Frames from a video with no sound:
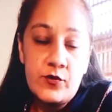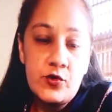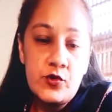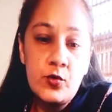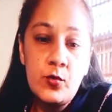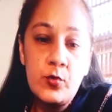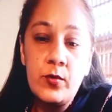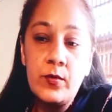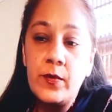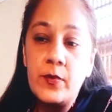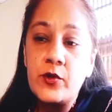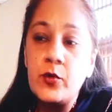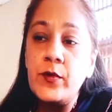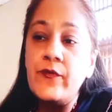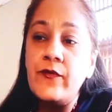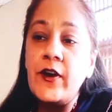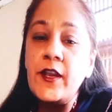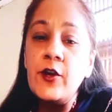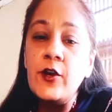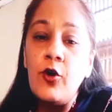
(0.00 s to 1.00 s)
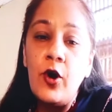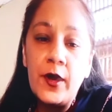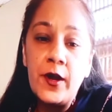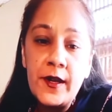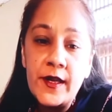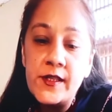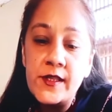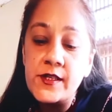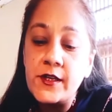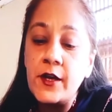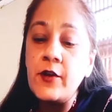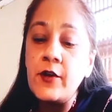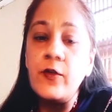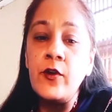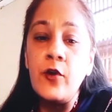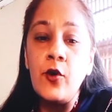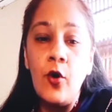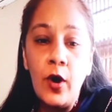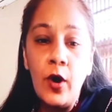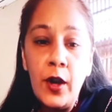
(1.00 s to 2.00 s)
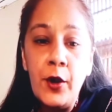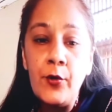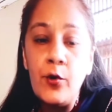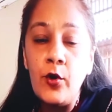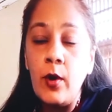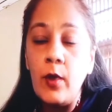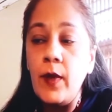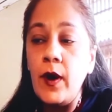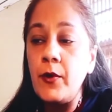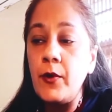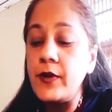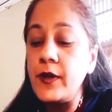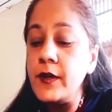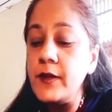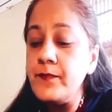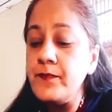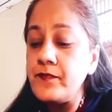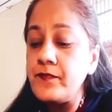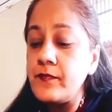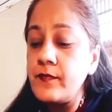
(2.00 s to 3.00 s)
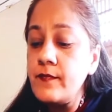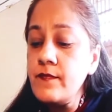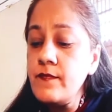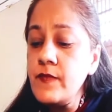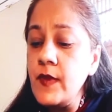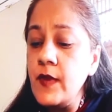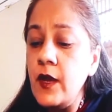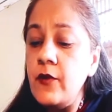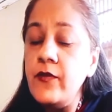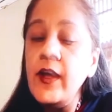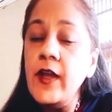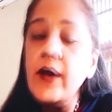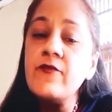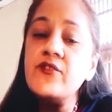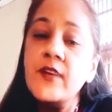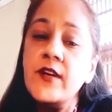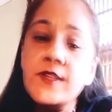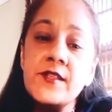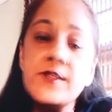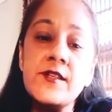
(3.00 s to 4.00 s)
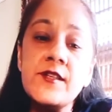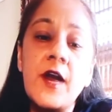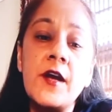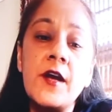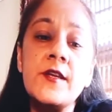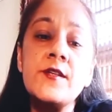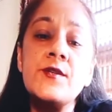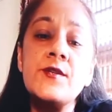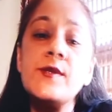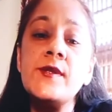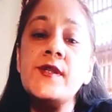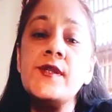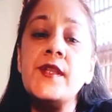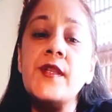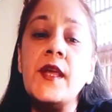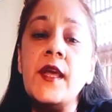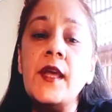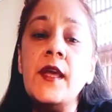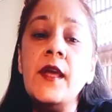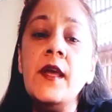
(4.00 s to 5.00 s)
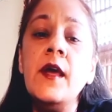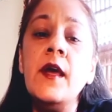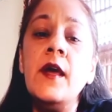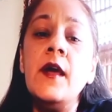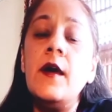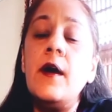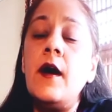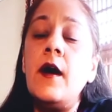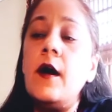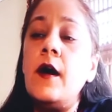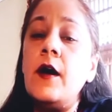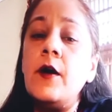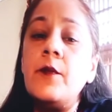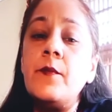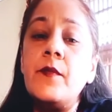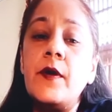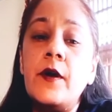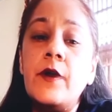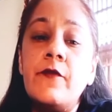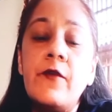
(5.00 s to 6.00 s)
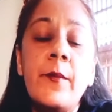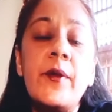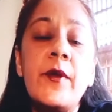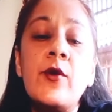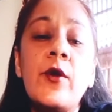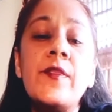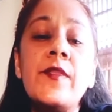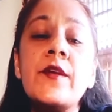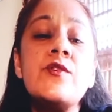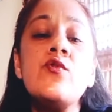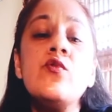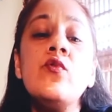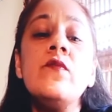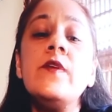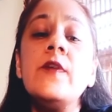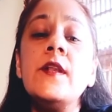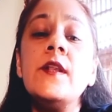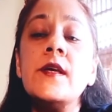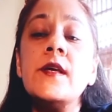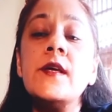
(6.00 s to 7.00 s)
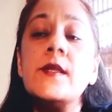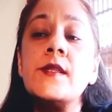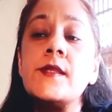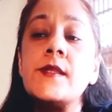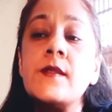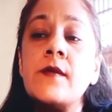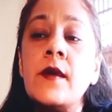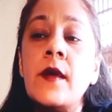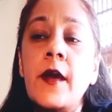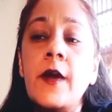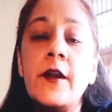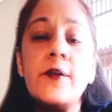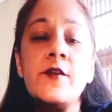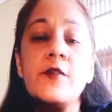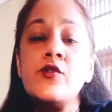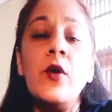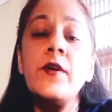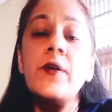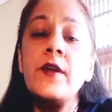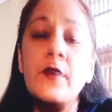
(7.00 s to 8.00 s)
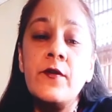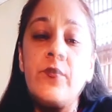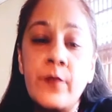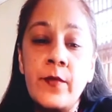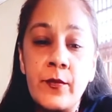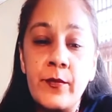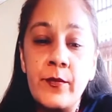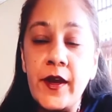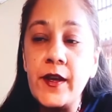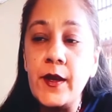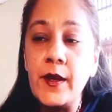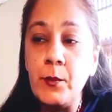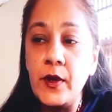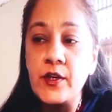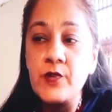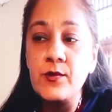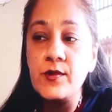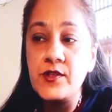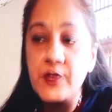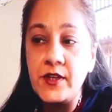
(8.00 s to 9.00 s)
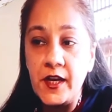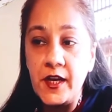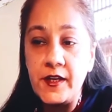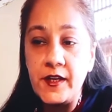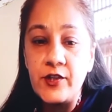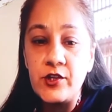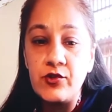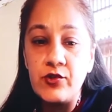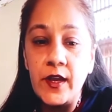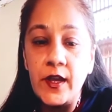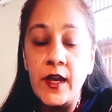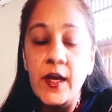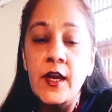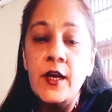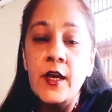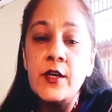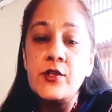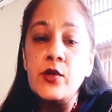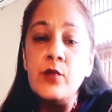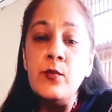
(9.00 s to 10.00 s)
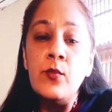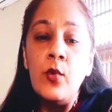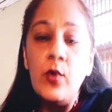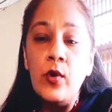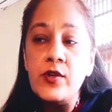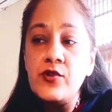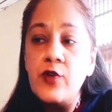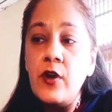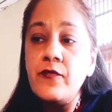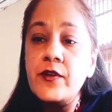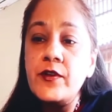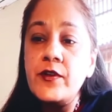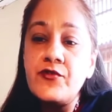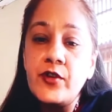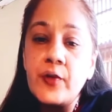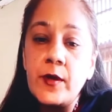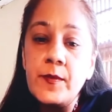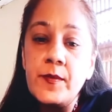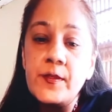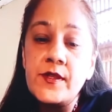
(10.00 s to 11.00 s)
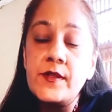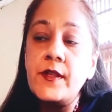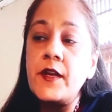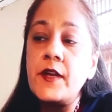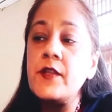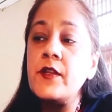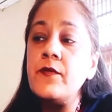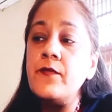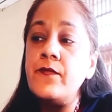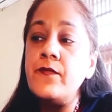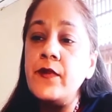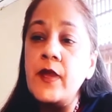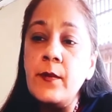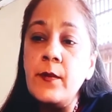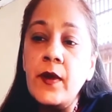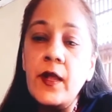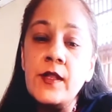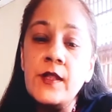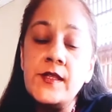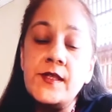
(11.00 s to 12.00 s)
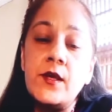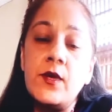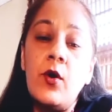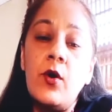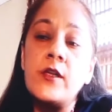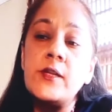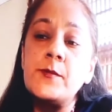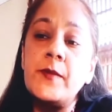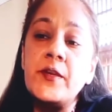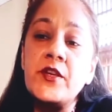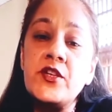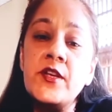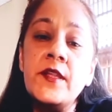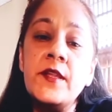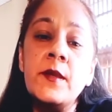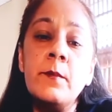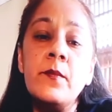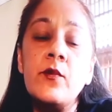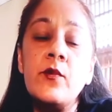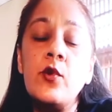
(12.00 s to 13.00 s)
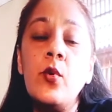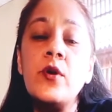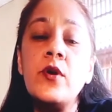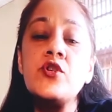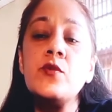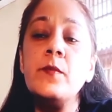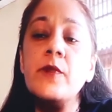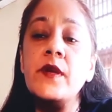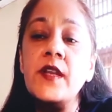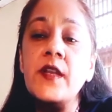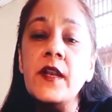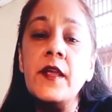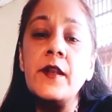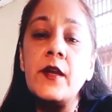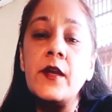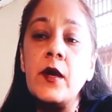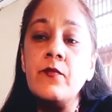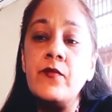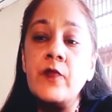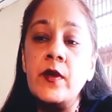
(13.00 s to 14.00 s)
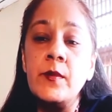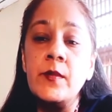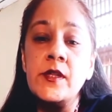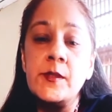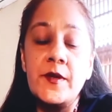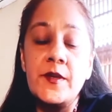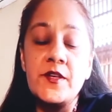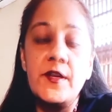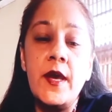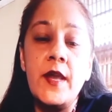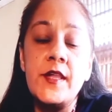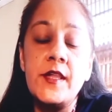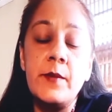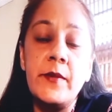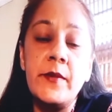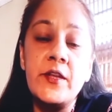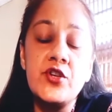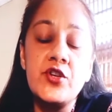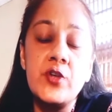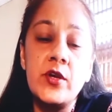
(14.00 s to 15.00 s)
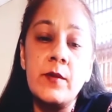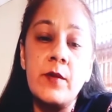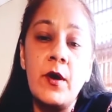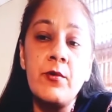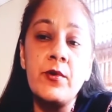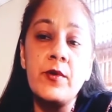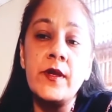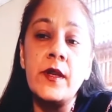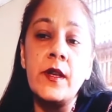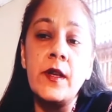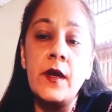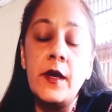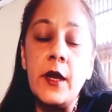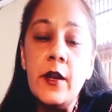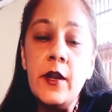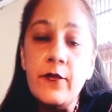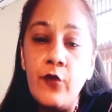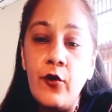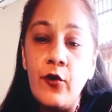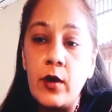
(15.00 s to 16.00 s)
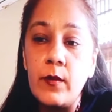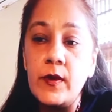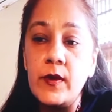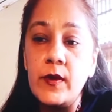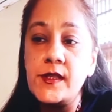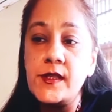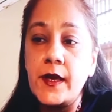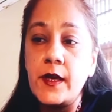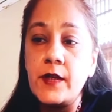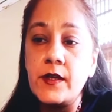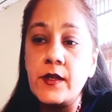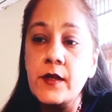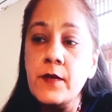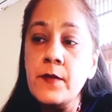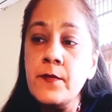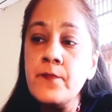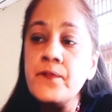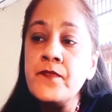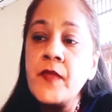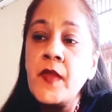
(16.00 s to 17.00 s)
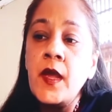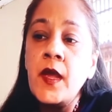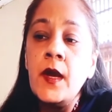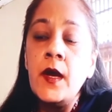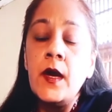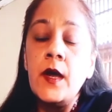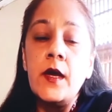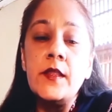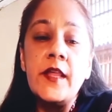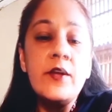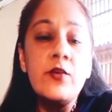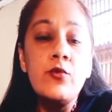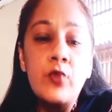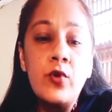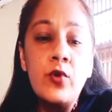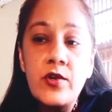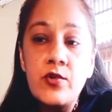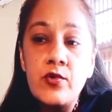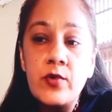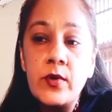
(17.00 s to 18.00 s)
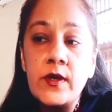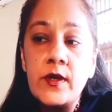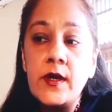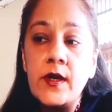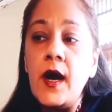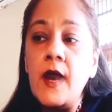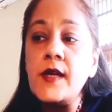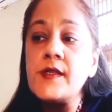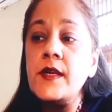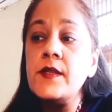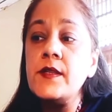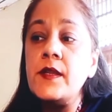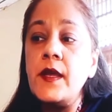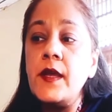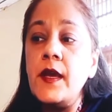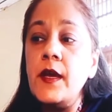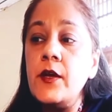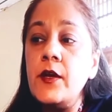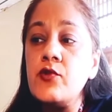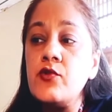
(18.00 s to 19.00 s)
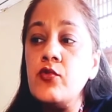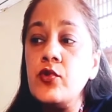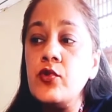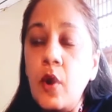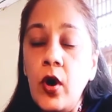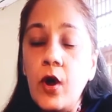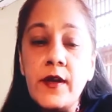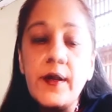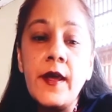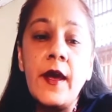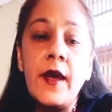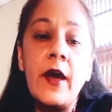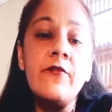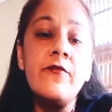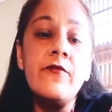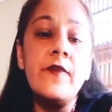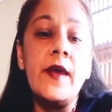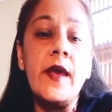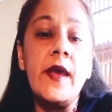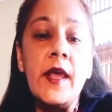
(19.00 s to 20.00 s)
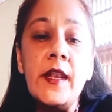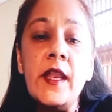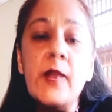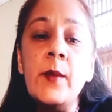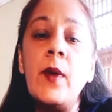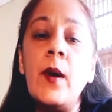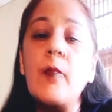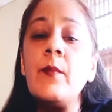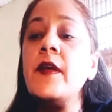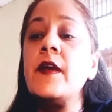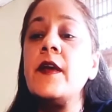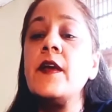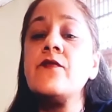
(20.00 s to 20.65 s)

to be very honest, and we all know about it, we have just started to see women on the two-wheelers. It's not a big number to state actually. So most of the trips that the females, or especially the lower to middle income females, especially as I mentioned about the informal sector, they do not own cars and they do not have any public